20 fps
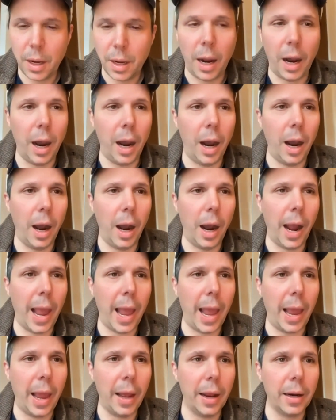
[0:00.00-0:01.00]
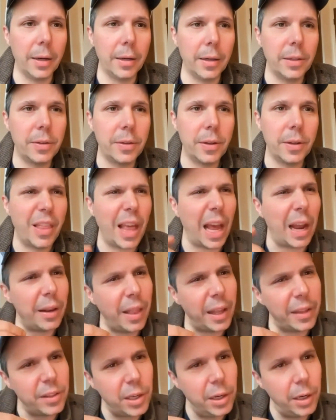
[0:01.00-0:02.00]
And
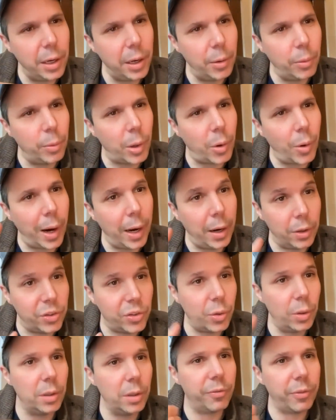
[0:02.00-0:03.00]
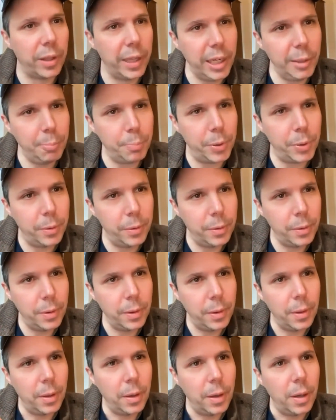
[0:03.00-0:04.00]
that's going to require a sort of leap
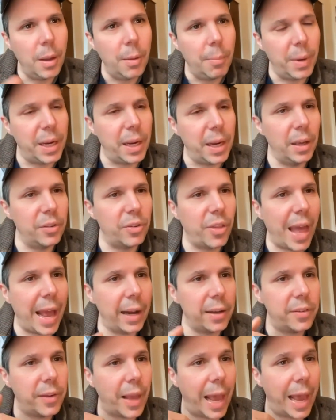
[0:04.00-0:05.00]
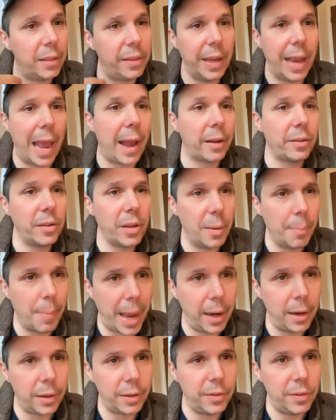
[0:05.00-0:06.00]
because that's at the
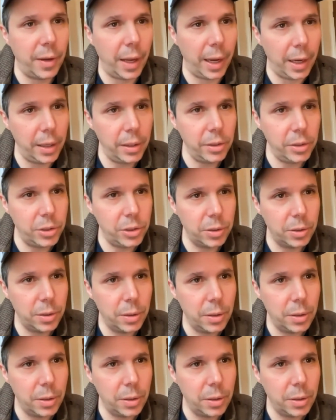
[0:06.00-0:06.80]
axiomatic stage.